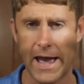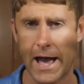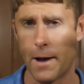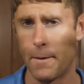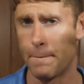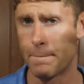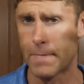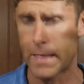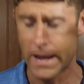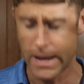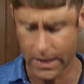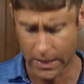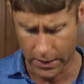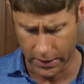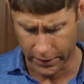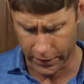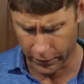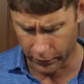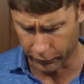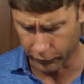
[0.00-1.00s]
Now,
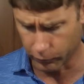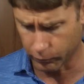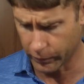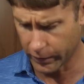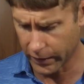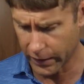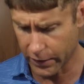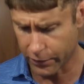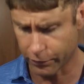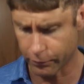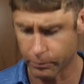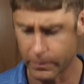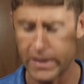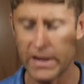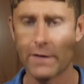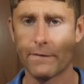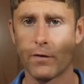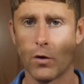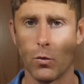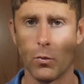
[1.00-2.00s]
there's really three
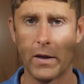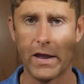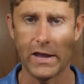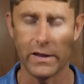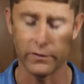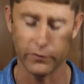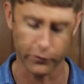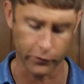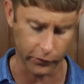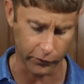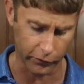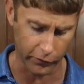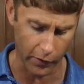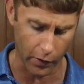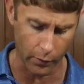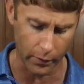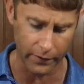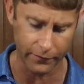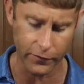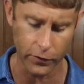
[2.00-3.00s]
different ways.
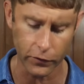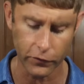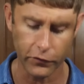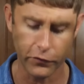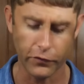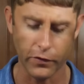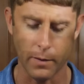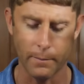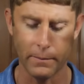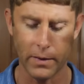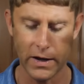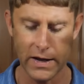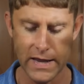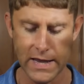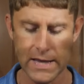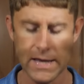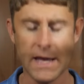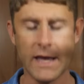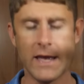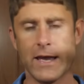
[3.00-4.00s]
So if you're
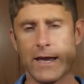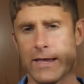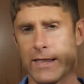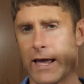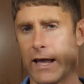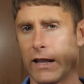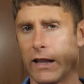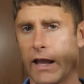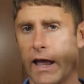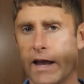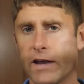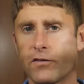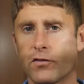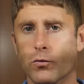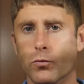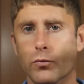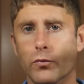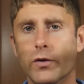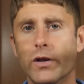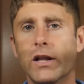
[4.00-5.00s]
somebody that likes
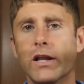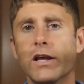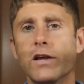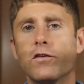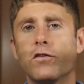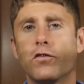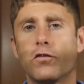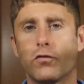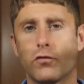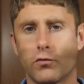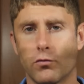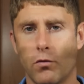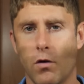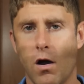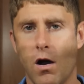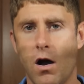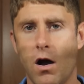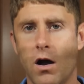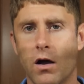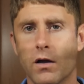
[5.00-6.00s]
a really
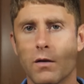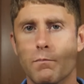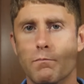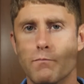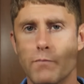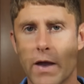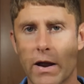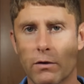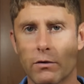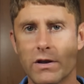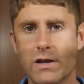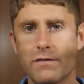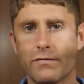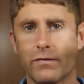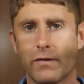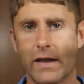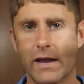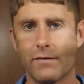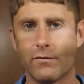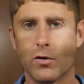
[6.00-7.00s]
strong berry
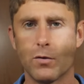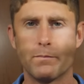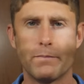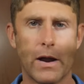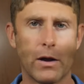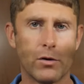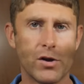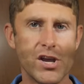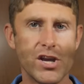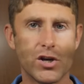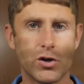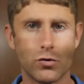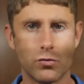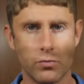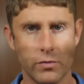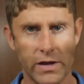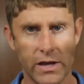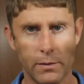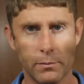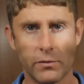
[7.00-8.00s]
flavor, berry
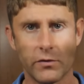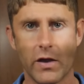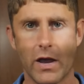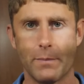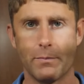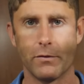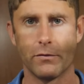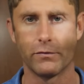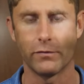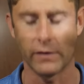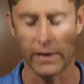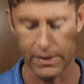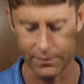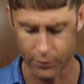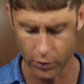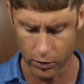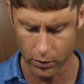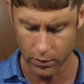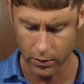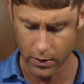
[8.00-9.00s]
cream type of
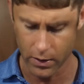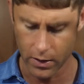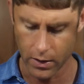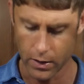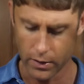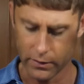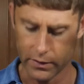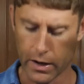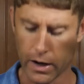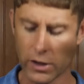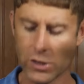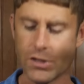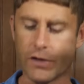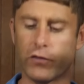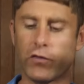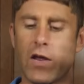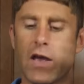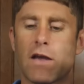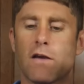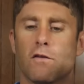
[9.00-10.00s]
flavor, then I would
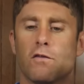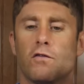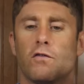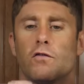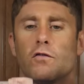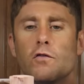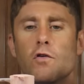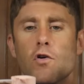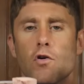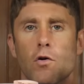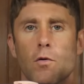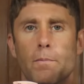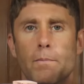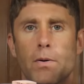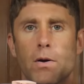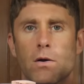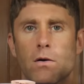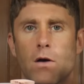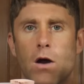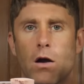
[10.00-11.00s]
just take a scoop,
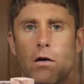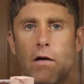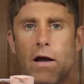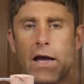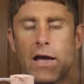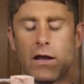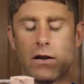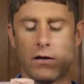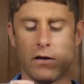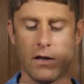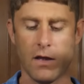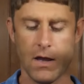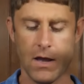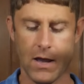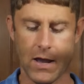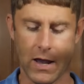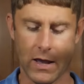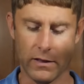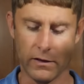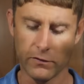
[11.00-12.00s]
all right?
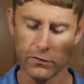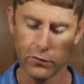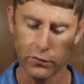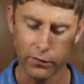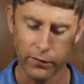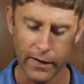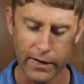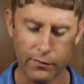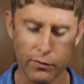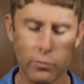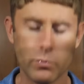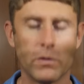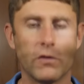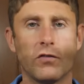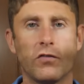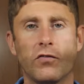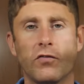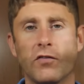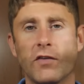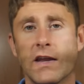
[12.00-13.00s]
And this is flavored with
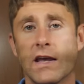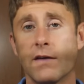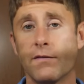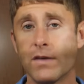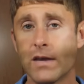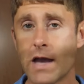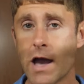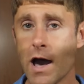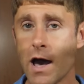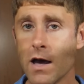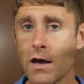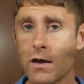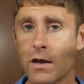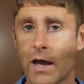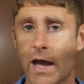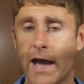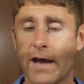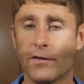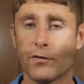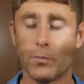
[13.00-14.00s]
stevia
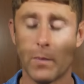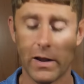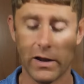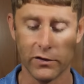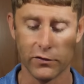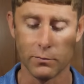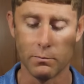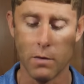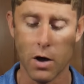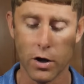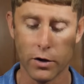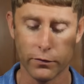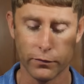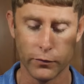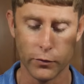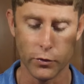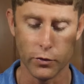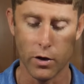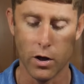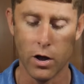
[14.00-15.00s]
as well as monk
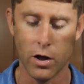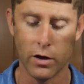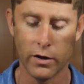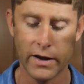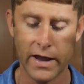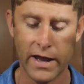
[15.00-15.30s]
fruit, all